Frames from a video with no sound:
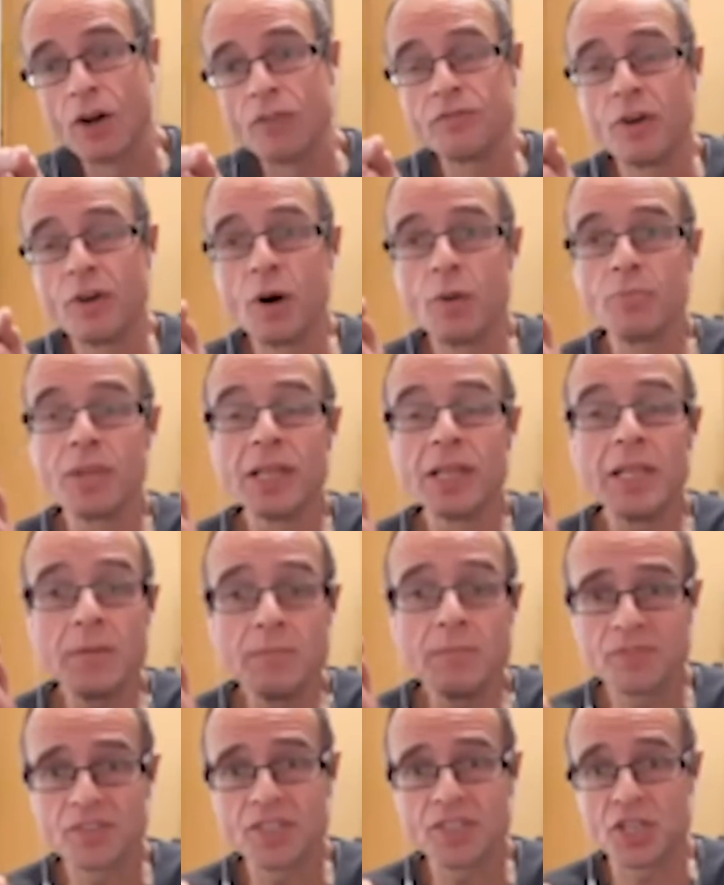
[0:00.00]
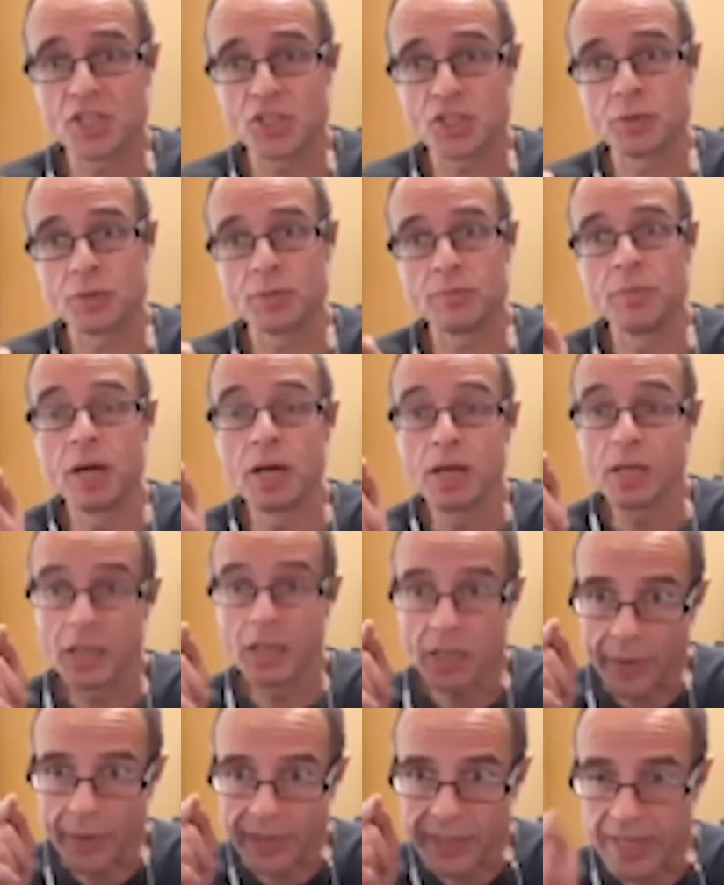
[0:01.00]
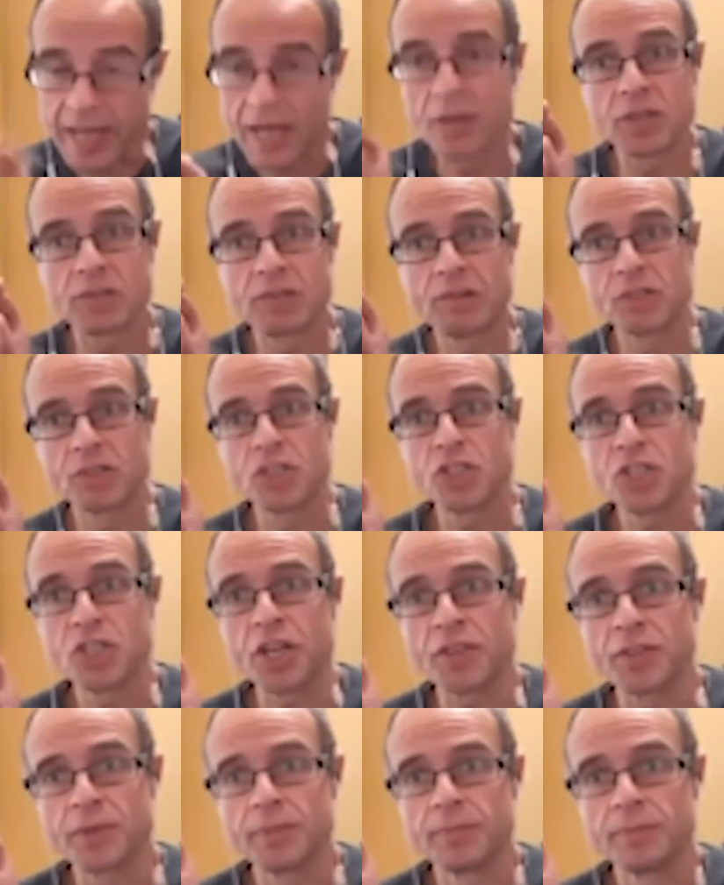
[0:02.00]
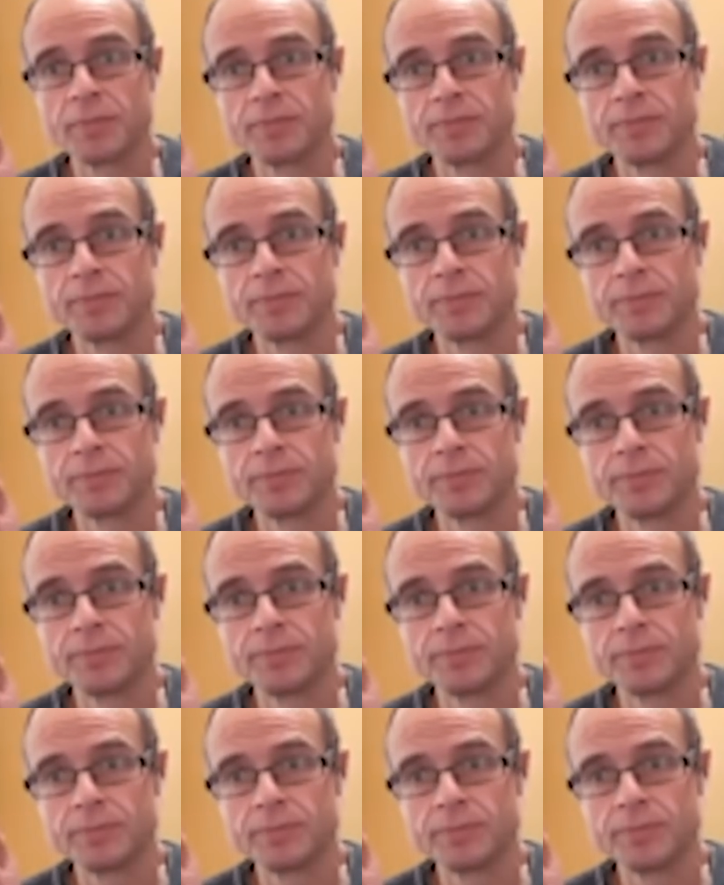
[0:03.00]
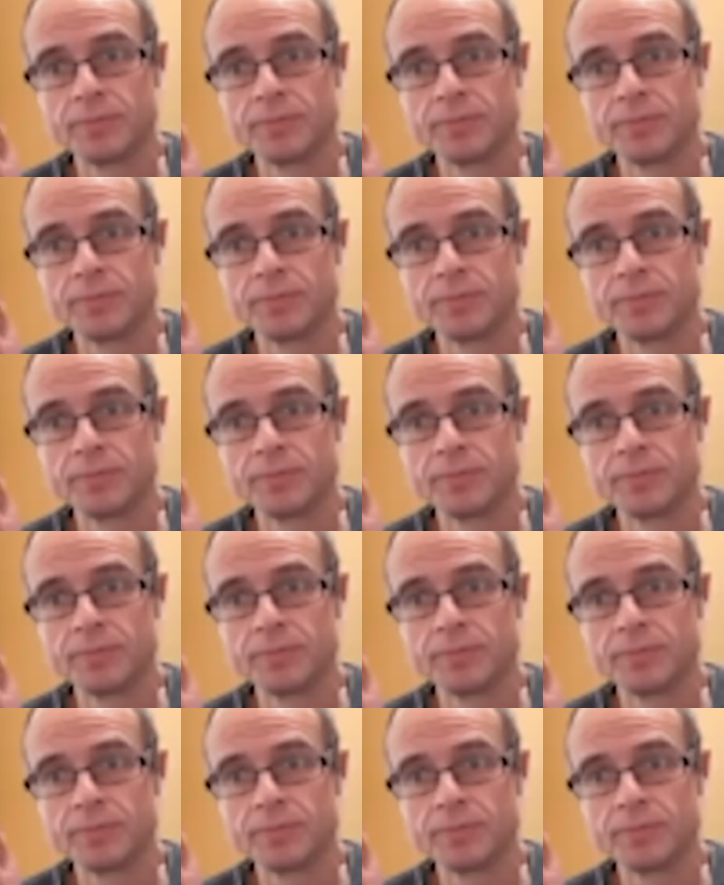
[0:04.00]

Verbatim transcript: from the lymph system going down the carotid sheath. Yeah.